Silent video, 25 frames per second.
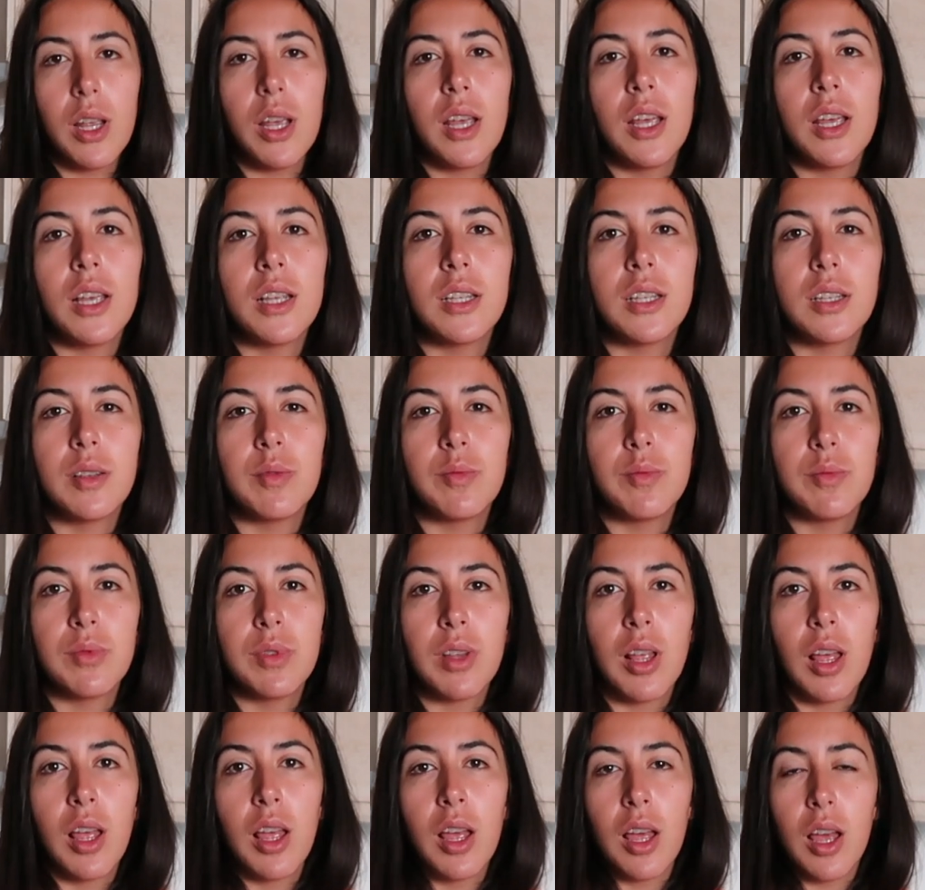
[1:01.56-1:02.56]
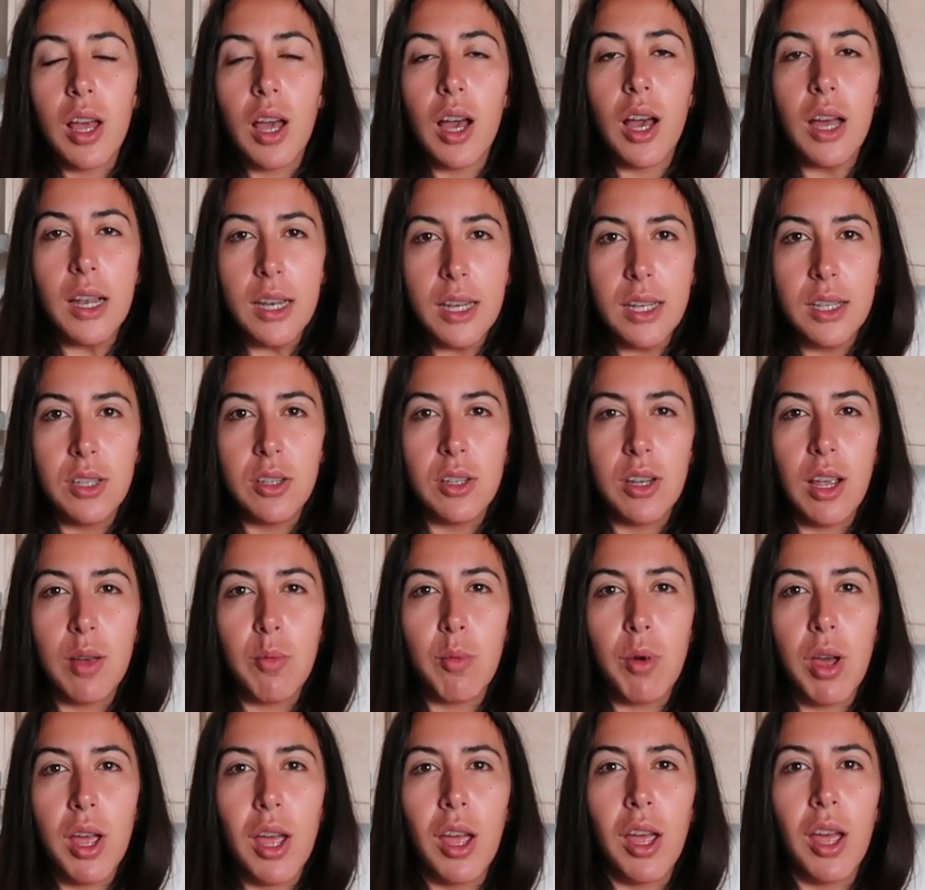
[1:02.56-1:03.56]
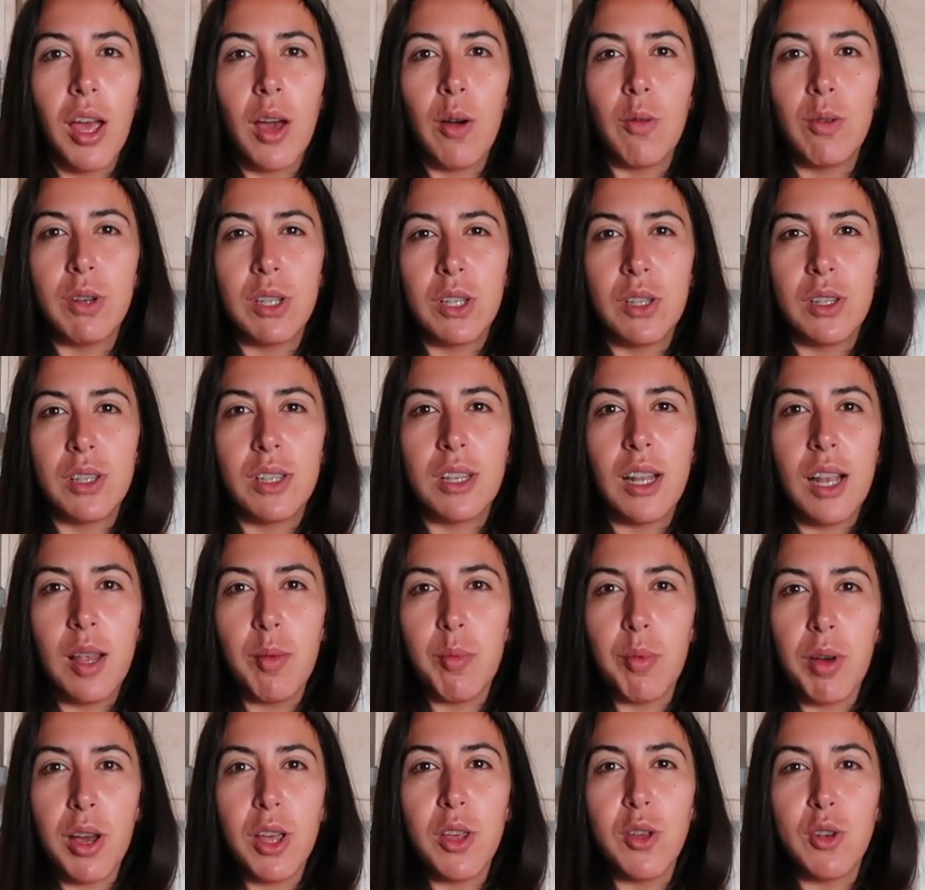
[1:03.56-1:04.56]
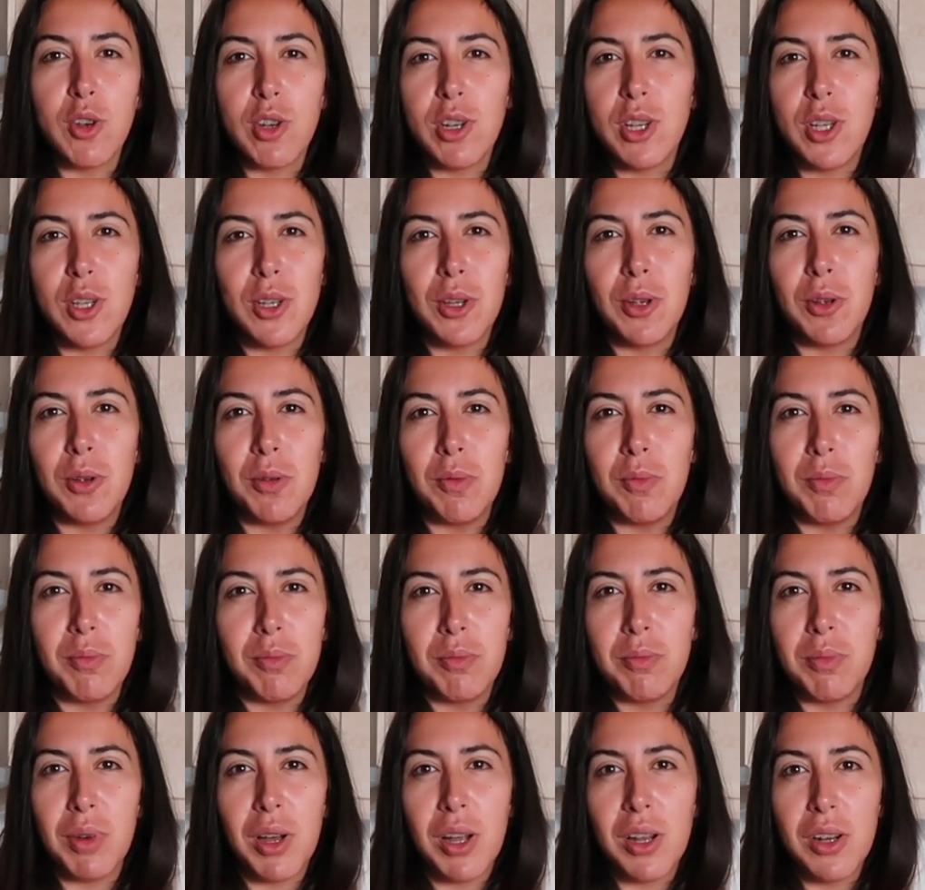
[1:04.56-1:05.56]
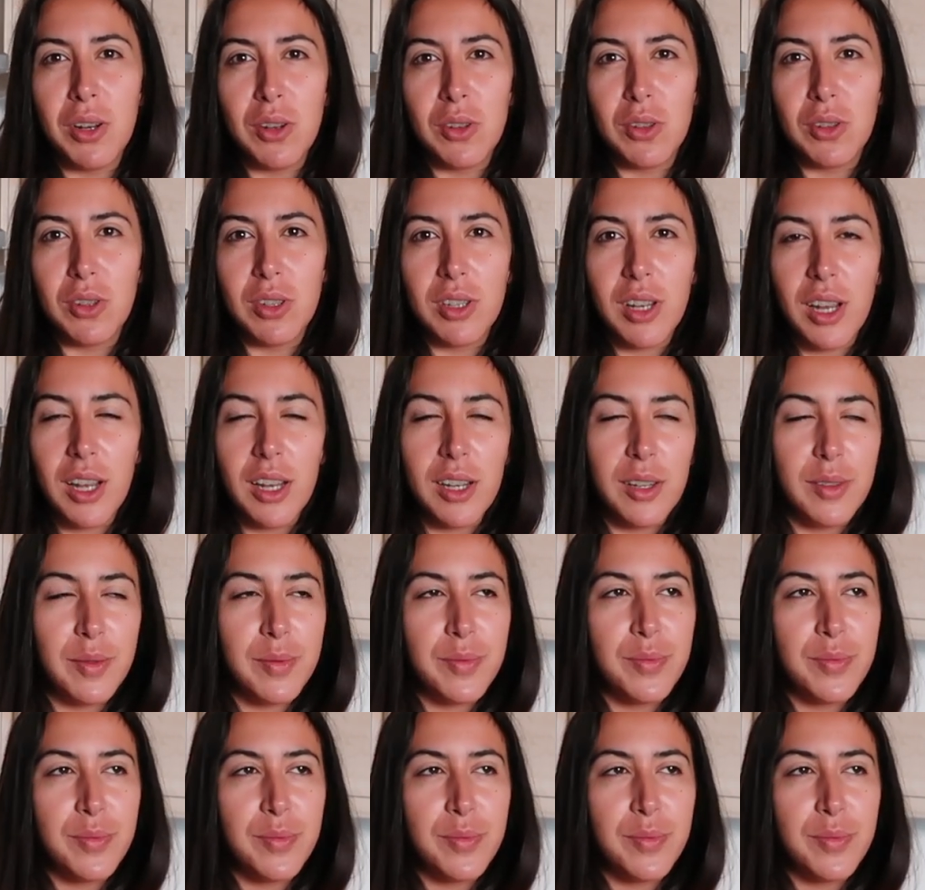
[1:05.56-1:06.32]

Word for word: it is. I need to get my eight hours of sleep. I usually do, but not today.